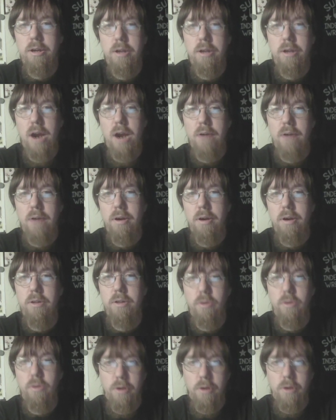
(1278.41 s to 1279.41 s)
Cara
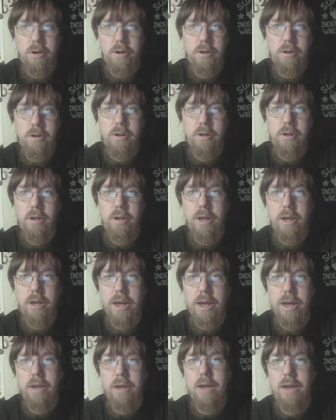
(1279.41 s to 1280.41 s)
Noir,
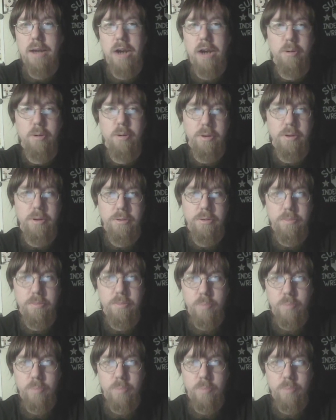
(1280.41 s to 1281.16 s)
and Connor Mills.